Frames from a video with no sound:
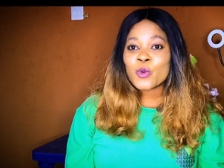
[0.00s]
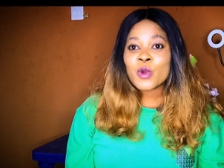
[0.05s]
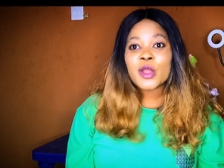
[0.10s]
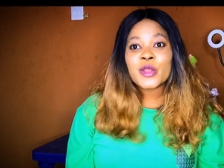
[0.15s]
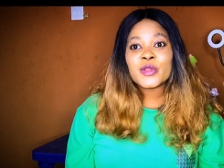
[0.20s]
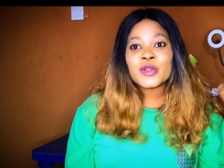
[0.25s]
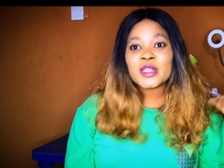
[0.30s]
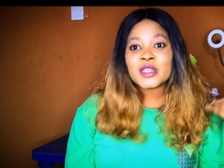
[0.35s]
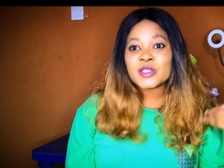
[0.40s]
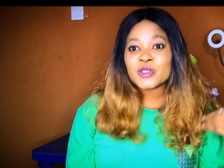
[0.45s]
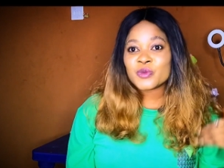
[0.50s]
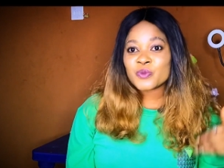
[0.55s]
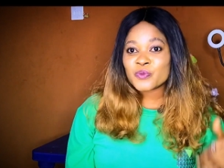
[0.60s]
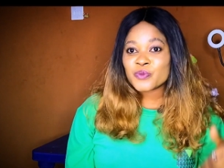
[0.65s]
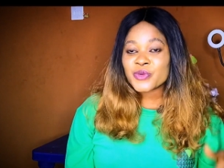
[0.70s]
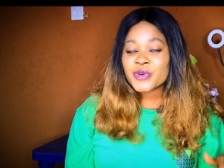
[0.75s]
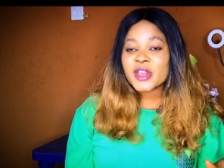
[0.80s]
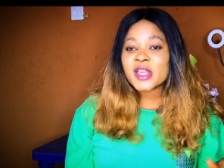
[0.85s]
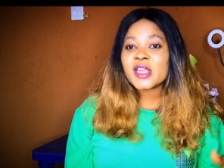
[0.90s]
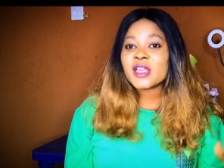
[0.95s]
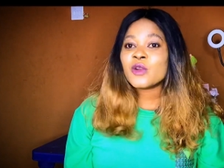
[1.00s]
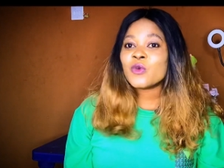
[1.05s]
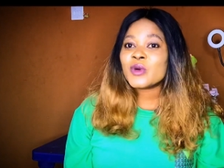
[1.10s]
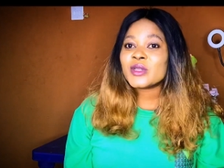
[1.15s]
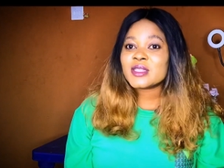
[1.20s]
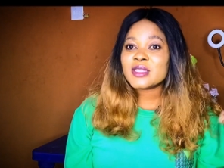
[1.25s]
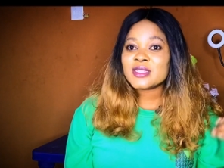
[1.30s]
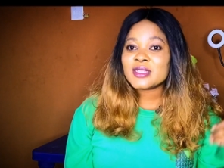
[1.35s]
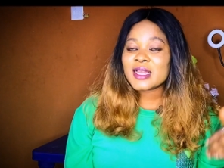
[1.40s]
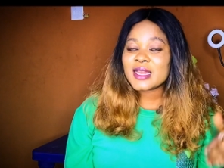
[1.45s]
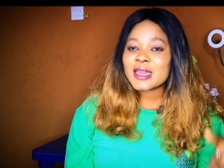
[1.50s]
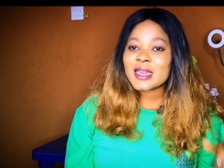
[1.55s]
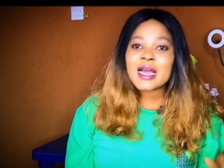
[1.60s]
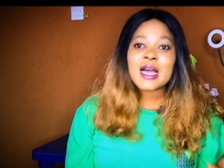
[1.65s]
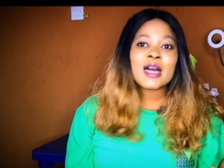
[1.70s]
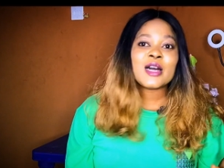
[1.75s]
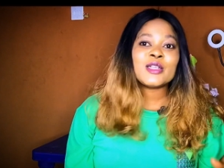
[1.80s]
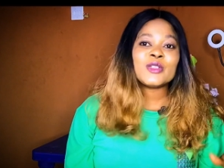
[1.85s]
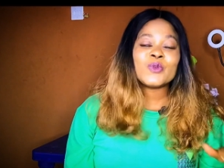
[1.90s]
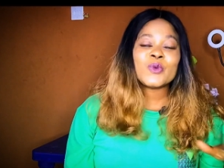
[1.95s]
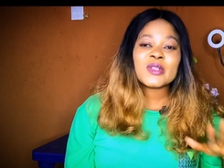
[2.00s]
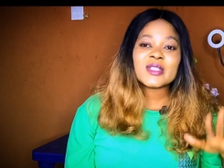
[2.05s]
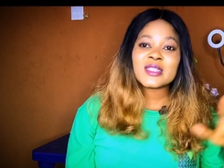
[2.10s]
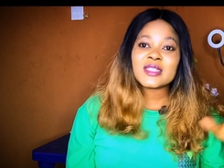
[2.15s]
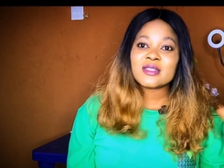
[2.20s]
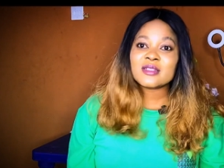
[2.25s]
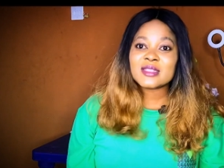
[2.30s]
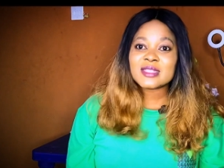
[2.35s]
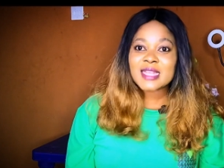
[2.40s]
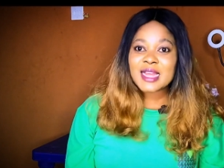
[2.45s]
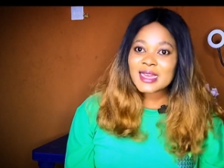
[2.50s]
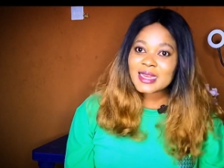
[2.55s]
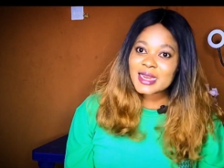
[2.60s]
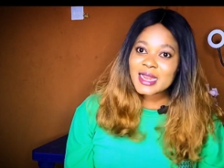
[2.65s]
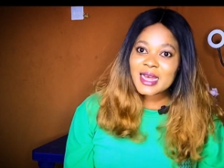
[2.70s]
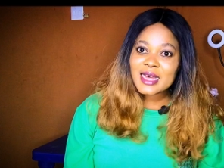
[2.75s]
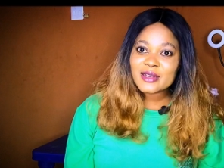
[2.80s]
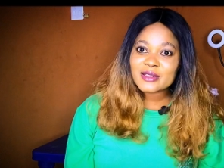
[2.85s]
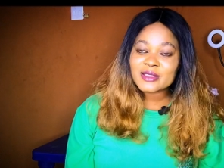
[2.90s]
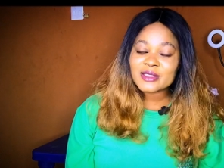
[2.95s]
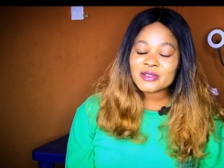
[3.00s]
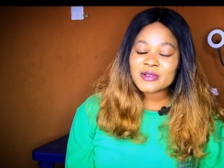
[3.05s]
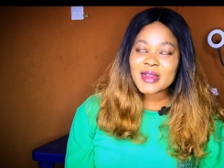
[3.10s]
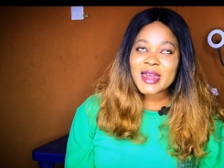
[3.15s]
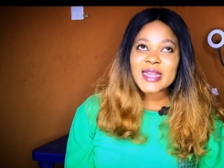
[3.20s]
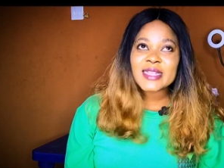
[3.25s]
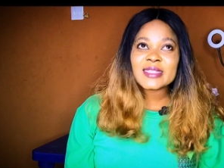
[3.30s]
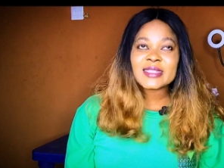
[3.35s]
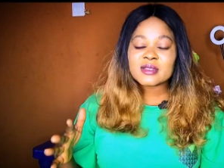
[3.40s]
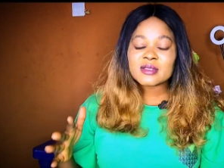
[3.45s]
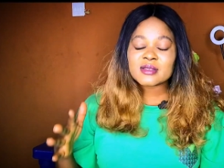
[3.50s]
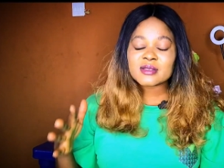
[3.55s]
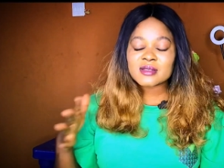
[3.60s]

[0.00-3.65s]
what you need to bring, what is allowed, what is not allowed, right?